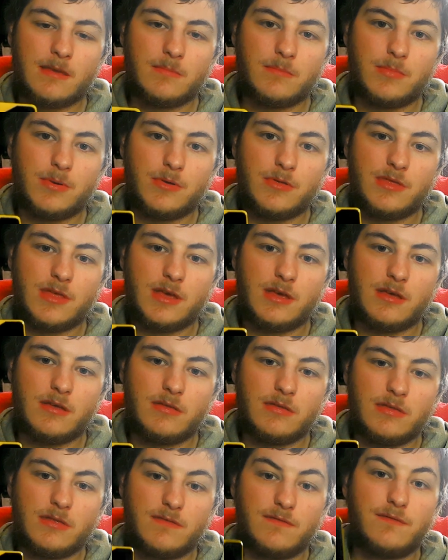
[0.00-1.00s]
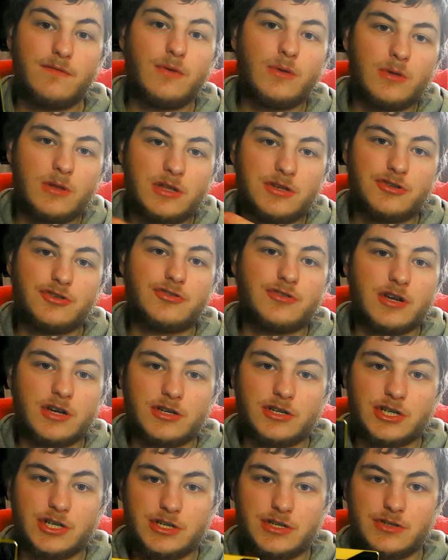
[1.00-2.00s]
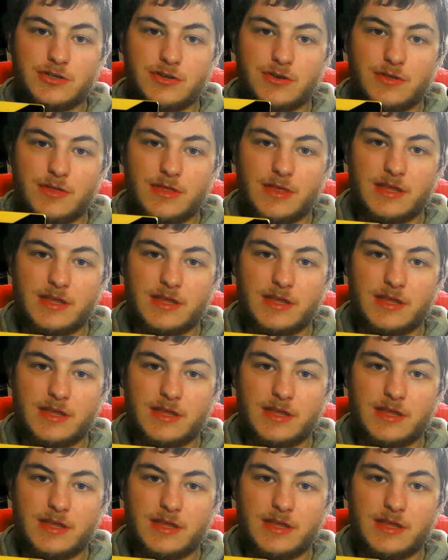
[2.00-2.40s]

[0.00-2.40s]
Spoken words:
put the full instructions on